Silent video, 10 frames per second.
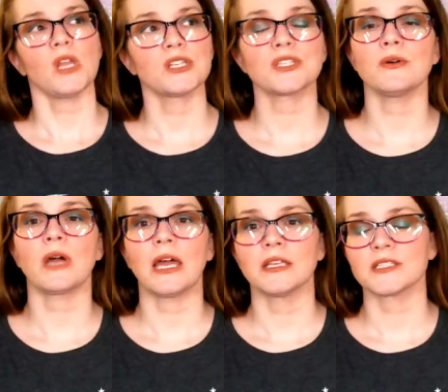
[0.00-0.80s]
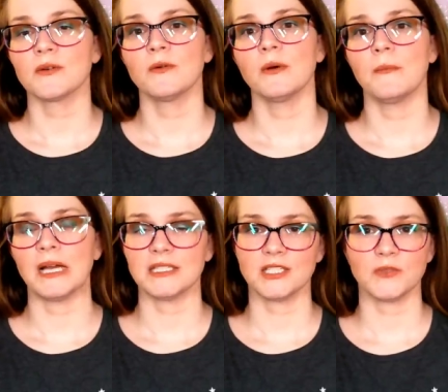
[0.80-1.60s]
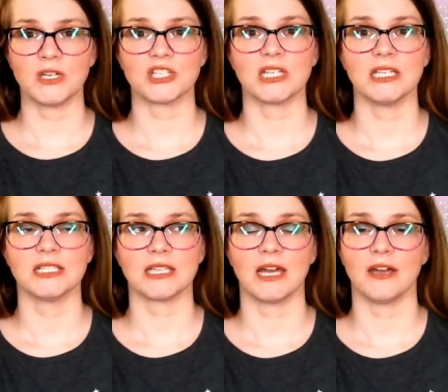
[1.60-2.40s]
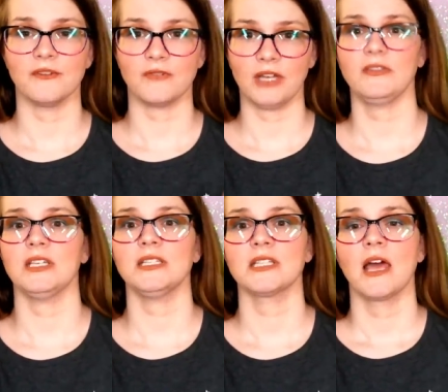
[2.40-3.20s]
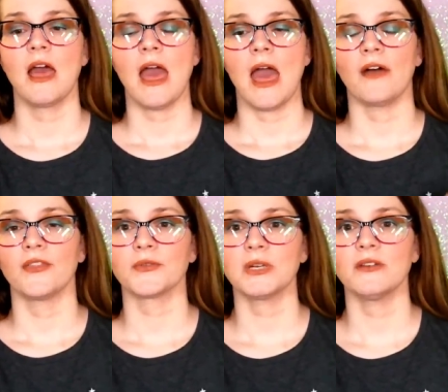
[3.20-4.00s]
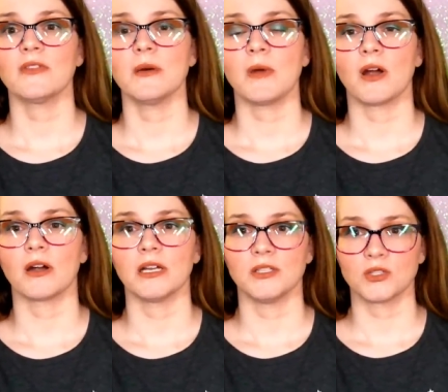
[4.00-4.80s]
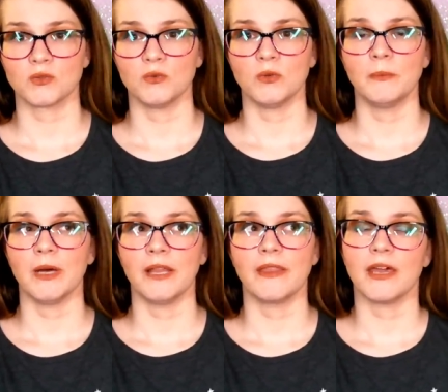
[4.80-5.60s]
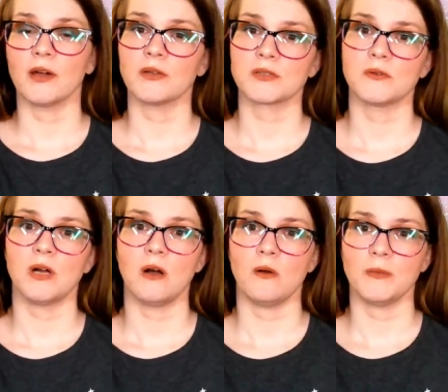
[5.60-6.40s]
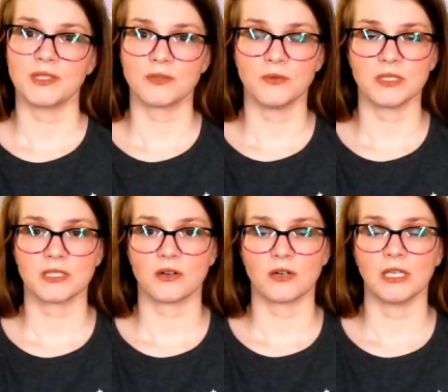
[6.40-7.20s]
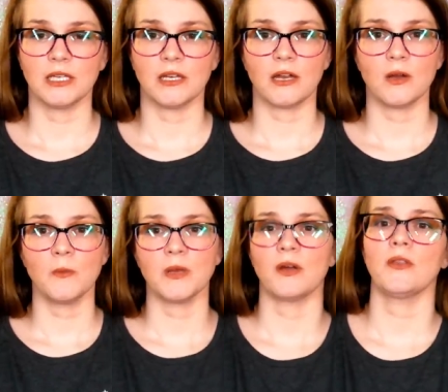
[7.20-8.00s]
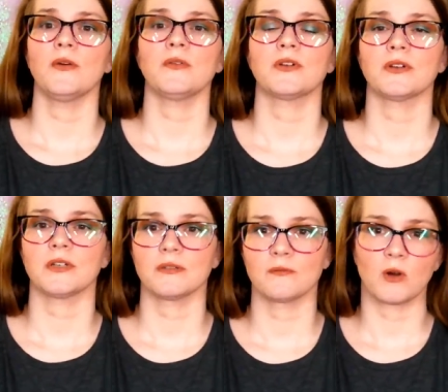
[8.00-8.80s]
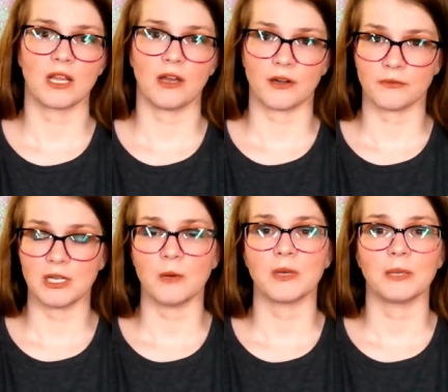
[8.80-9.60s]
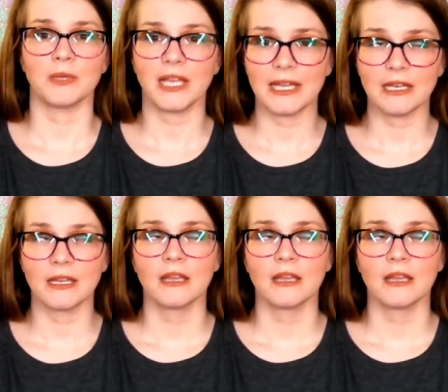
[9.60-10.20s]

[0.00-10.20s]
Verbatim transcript: So, okay, so my situation is I have five kids, and three of them are in school, but they go to school at home. The school is currently not open, although they're working on a reopening plan.